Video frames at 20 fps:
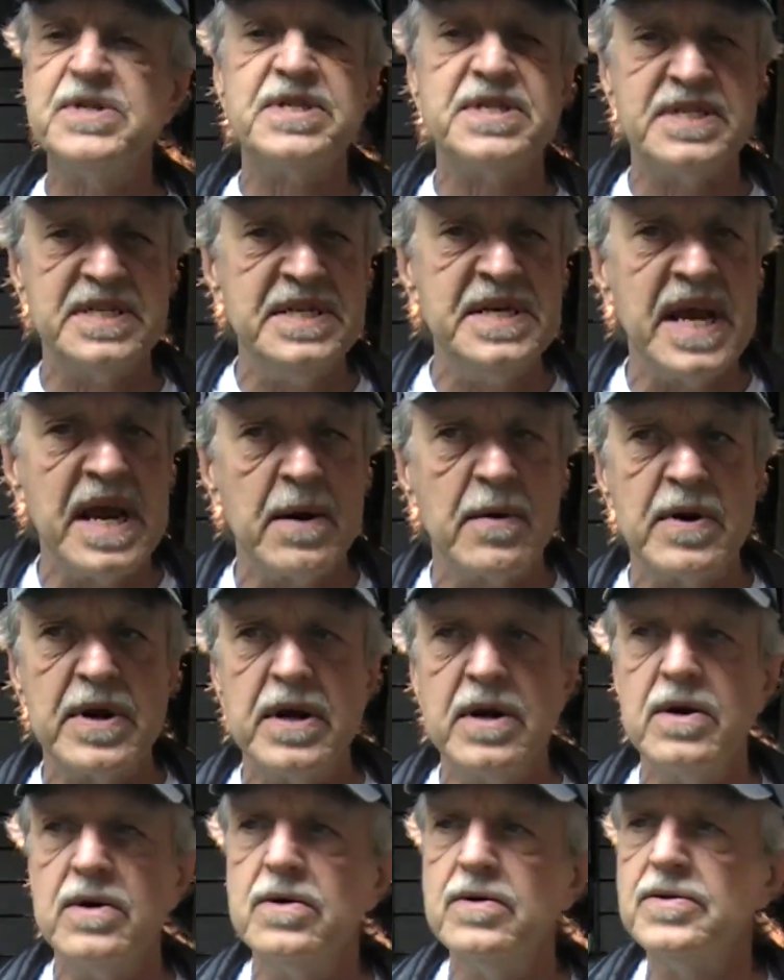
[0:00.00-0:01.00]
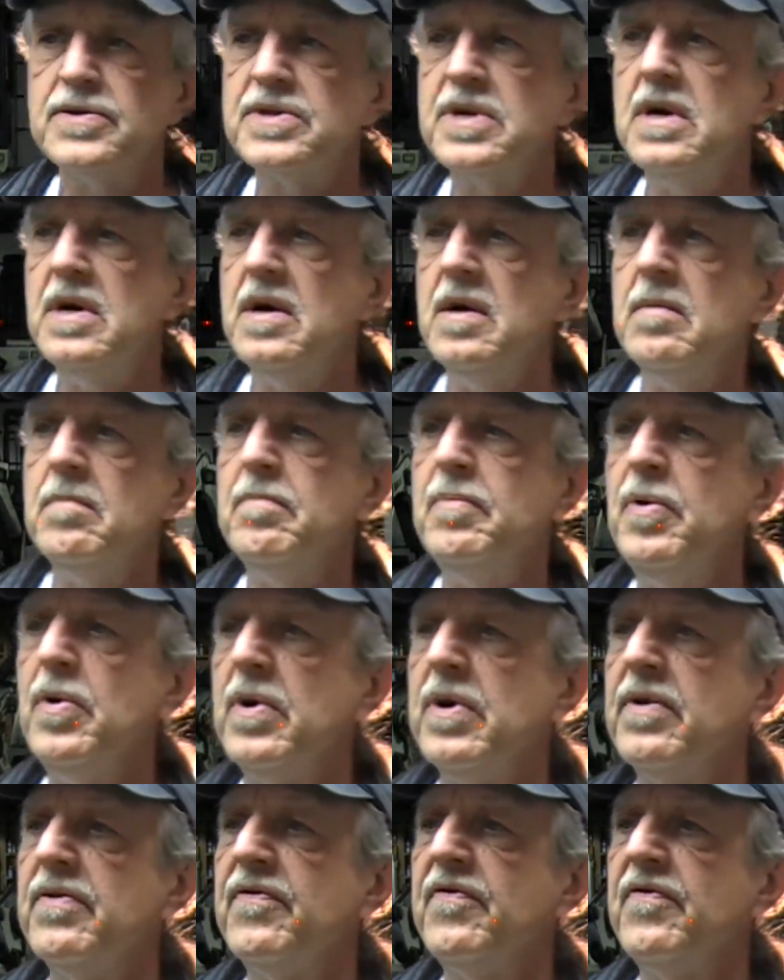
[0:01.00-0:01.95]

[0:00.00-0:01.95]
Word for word: scenarios put